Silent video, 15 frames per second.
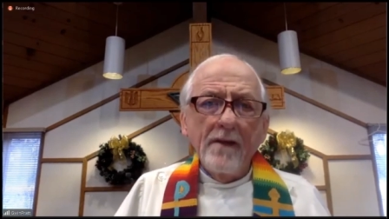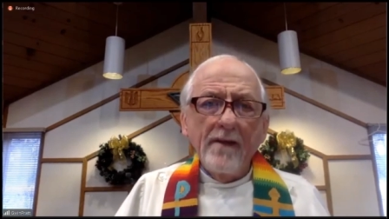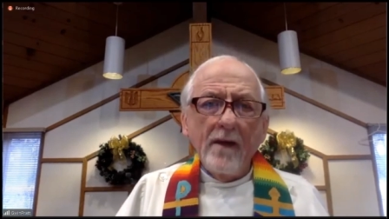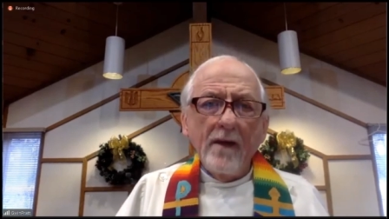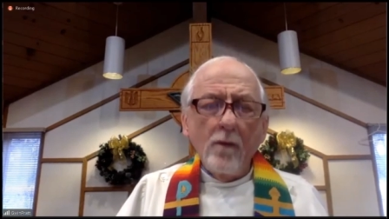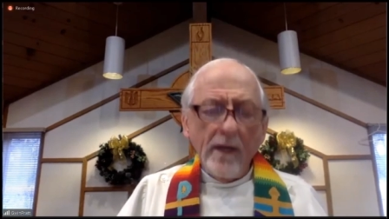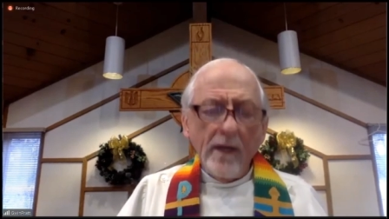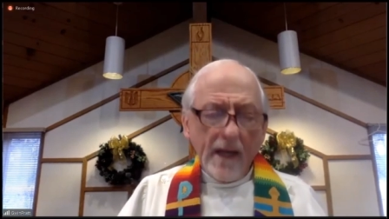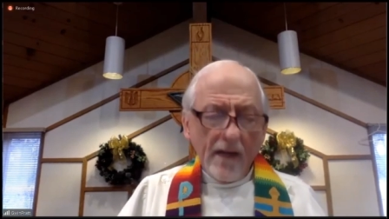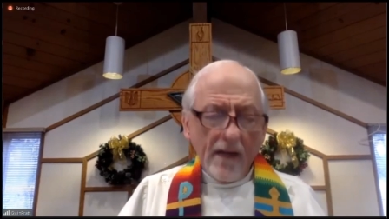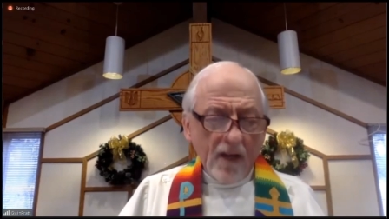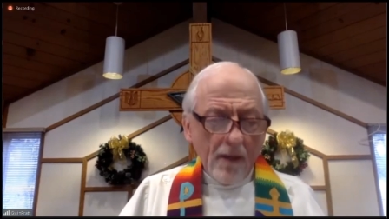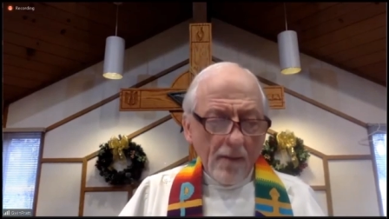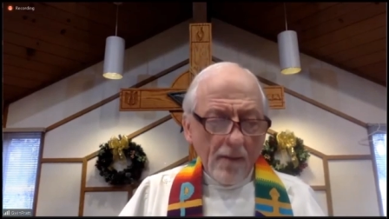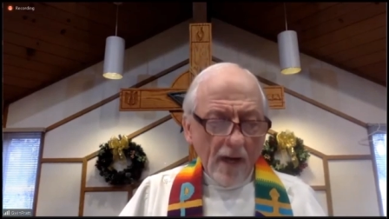that we have
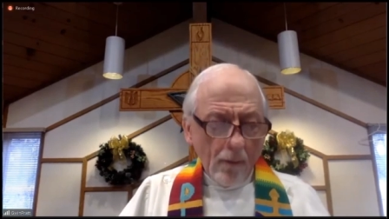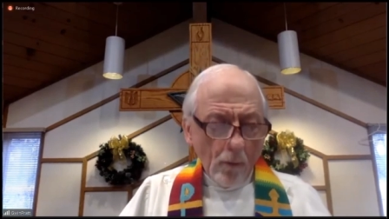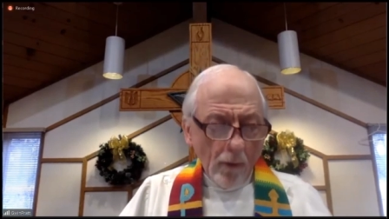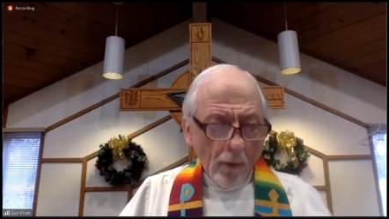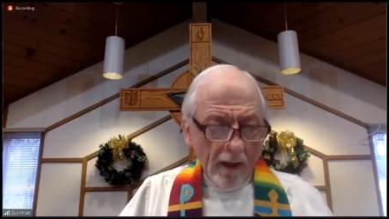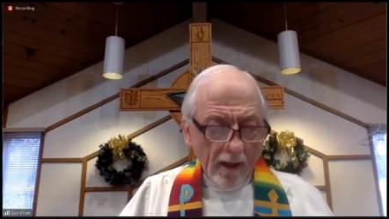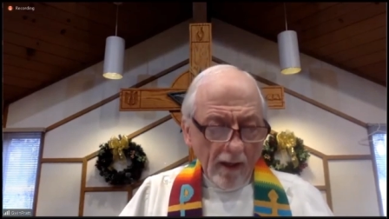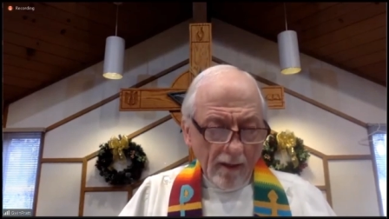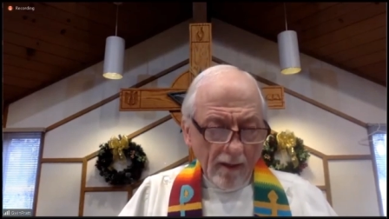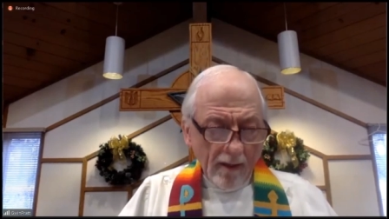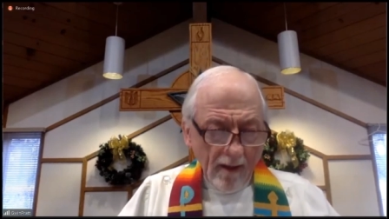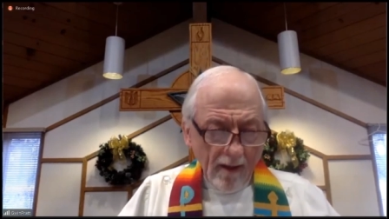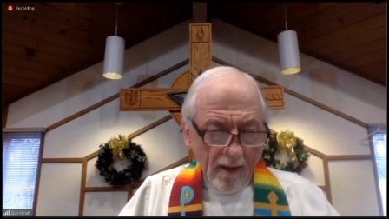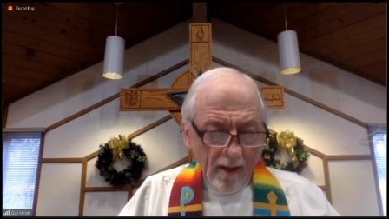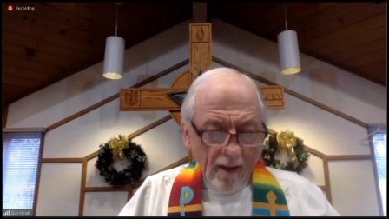come up with
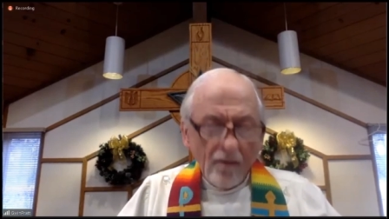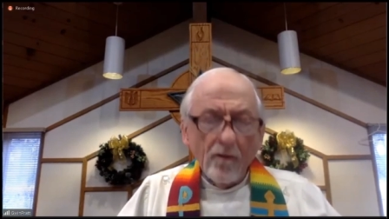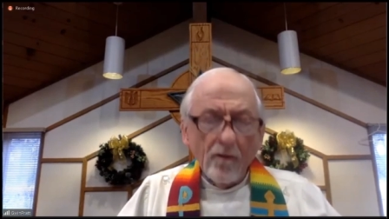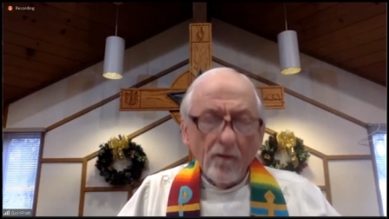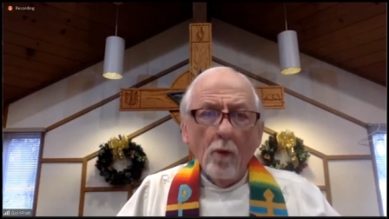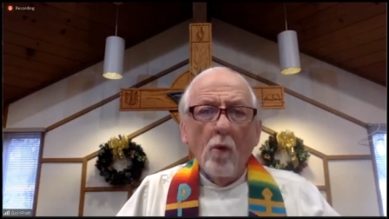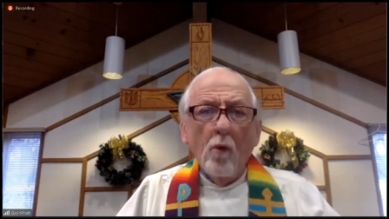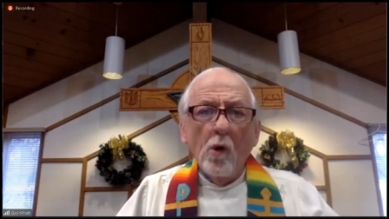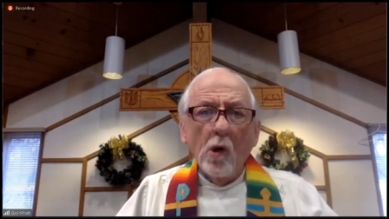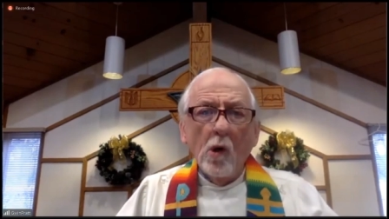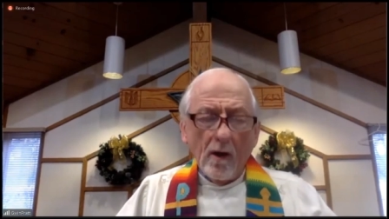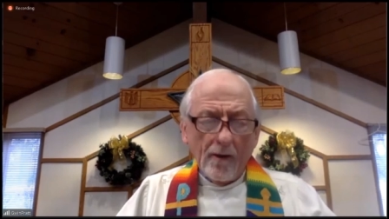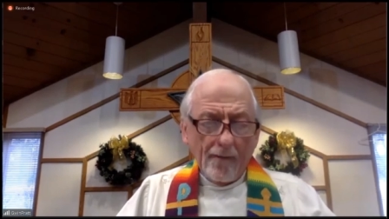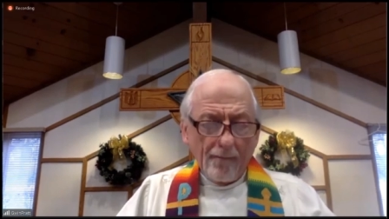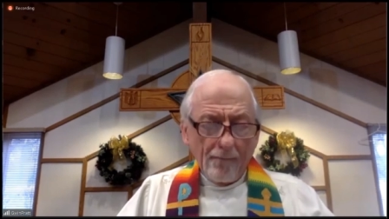for
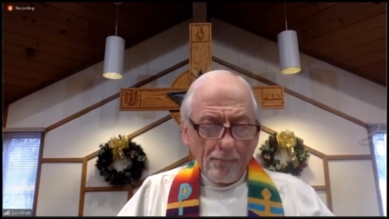war.